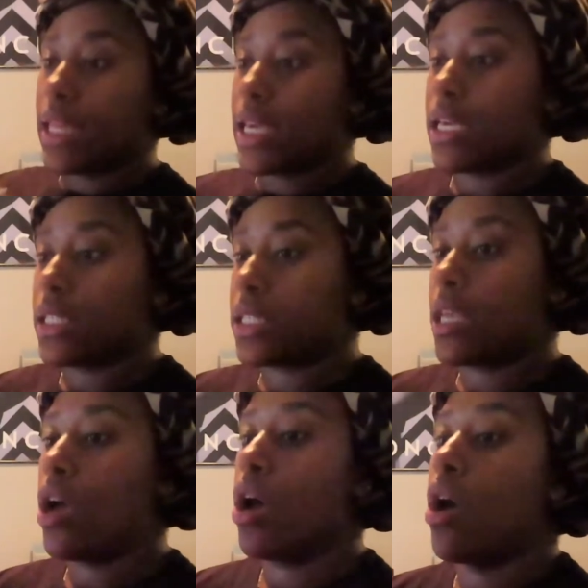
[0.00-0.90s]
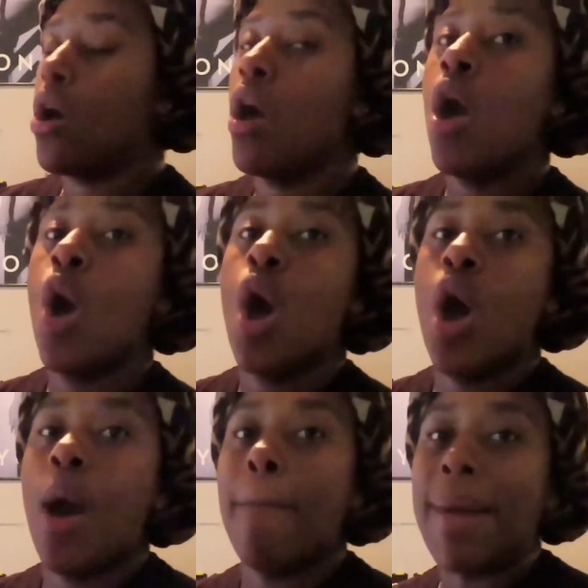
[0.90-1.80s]
this
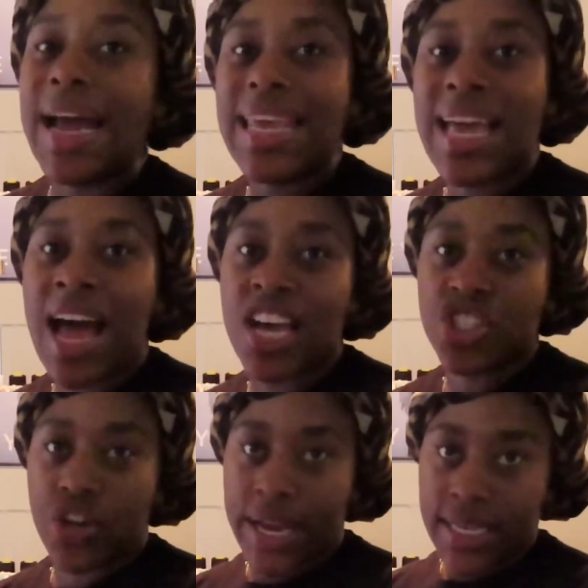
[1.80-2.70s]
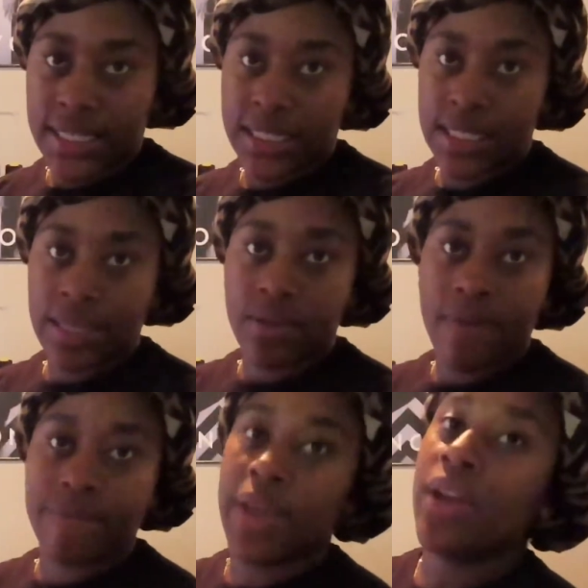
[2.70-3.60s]
bodycon dress.
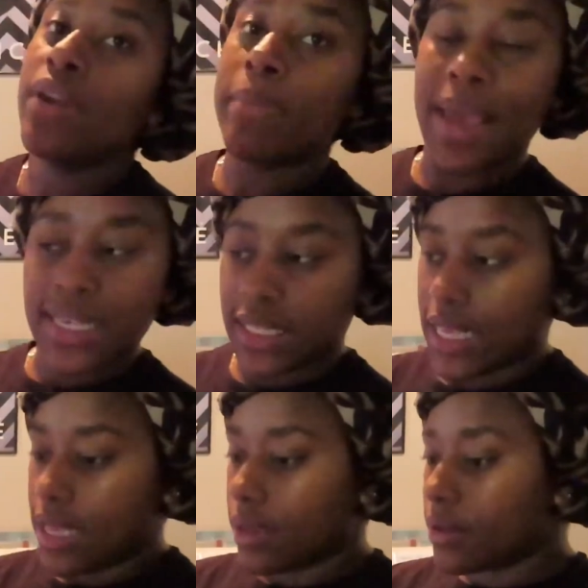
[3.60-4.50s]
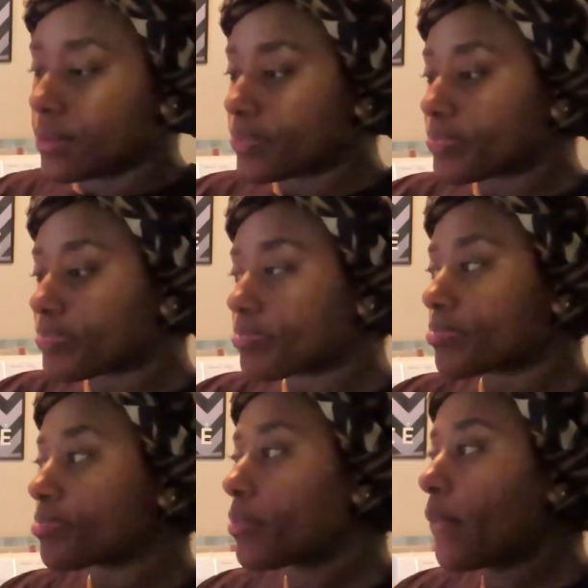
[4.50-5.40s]
Very basic.
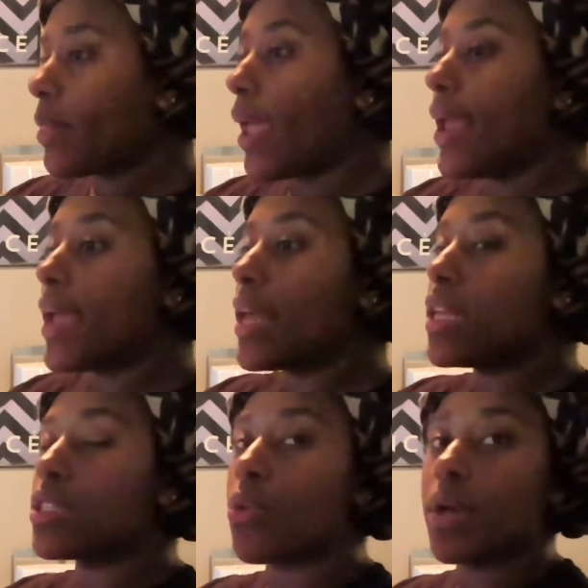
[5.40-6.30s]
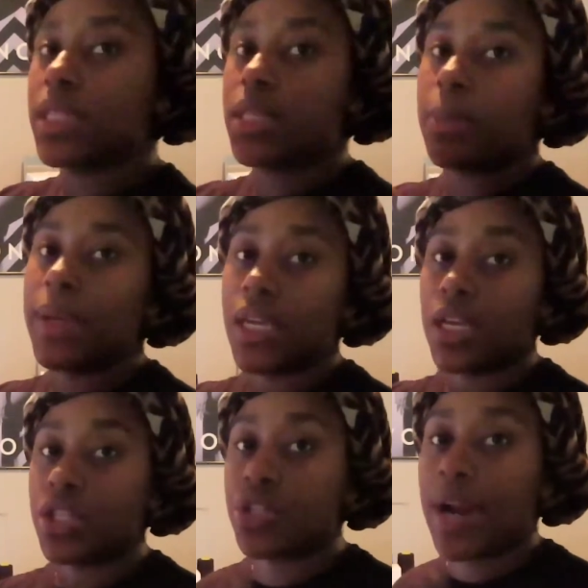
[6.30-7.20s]
And it's going to be
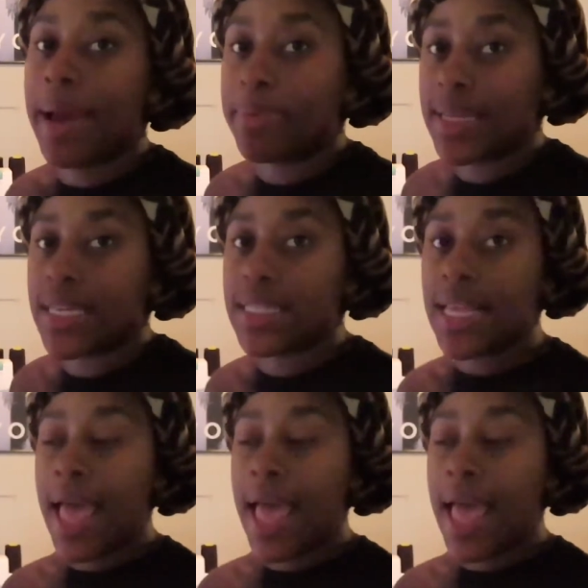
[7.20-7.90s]
strapless,